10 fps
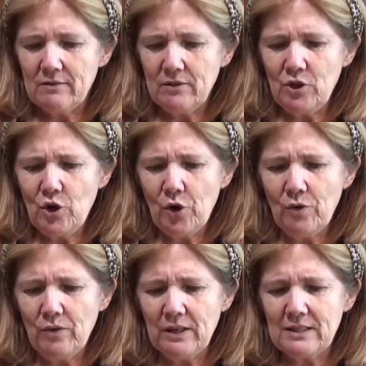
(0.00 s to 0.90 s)
You
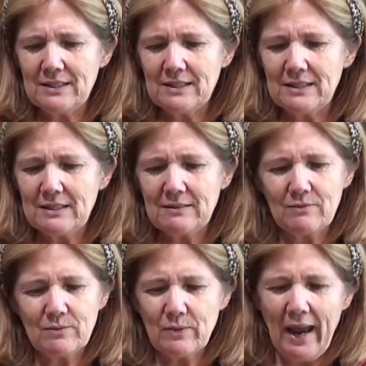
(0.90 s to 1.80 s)
know, there's
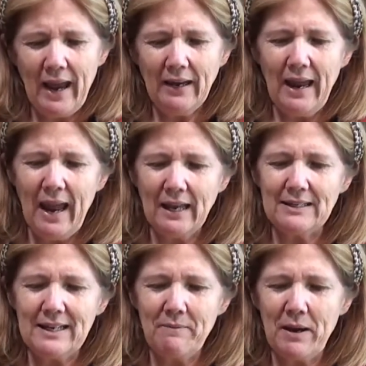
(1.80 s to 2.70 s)
how
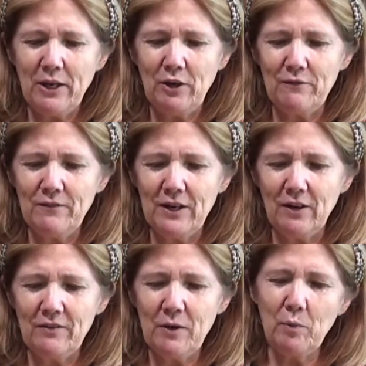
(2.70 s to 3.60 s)
does that make you
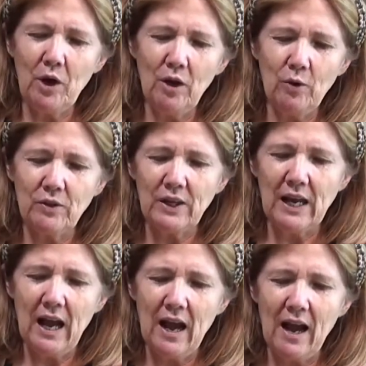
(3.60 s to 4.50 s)
feel? And then when I look at the
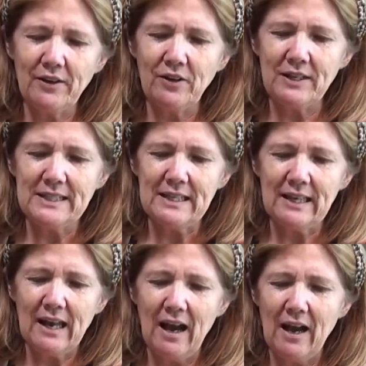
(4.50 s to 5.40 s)
card and I see the
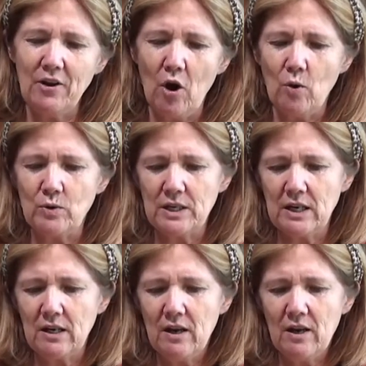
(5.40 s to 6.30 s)
card
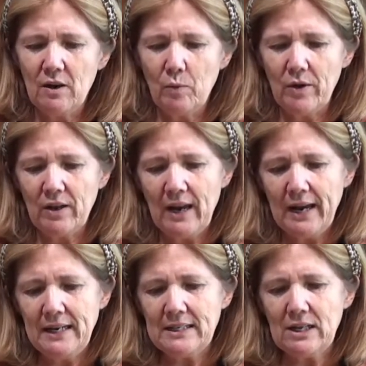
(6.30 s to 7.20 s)
holding where the
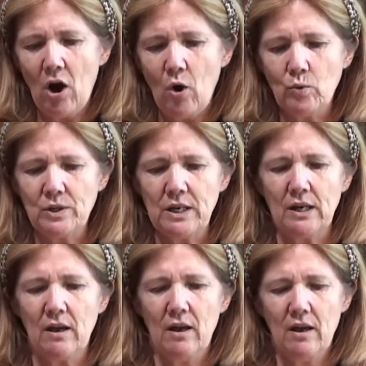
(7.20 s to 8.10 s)
lady's
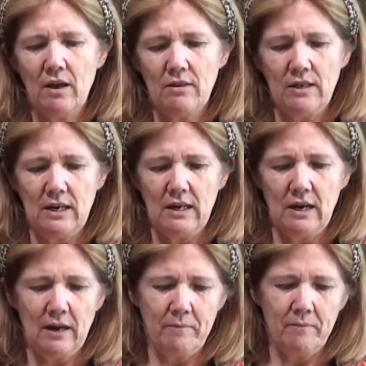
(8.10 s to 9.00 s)
holding the
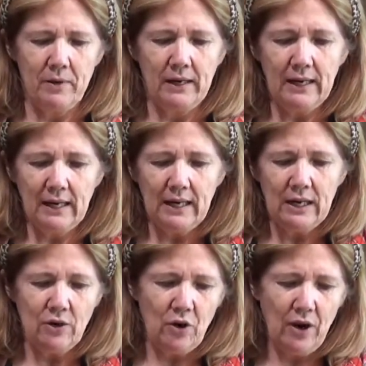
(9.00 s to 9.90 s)
lily
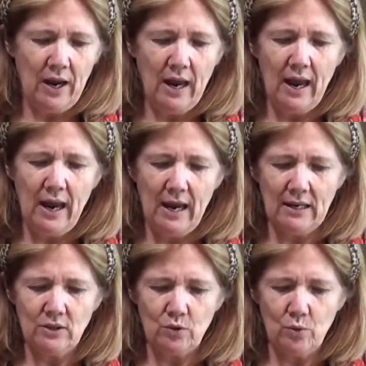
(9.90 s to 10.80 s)
in her
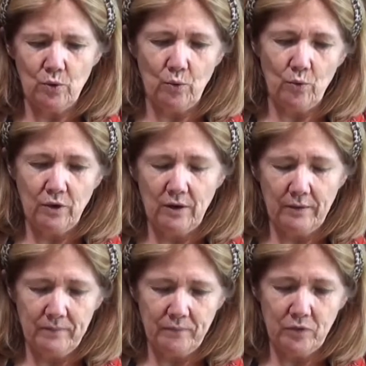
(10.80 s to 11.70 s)
hands, or the
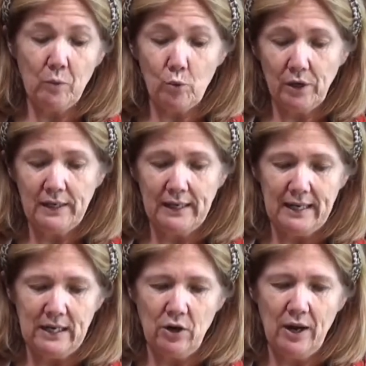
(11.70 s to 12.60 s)
water
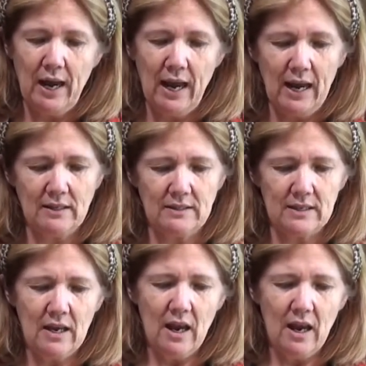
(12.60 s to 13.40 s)
lily in her hands,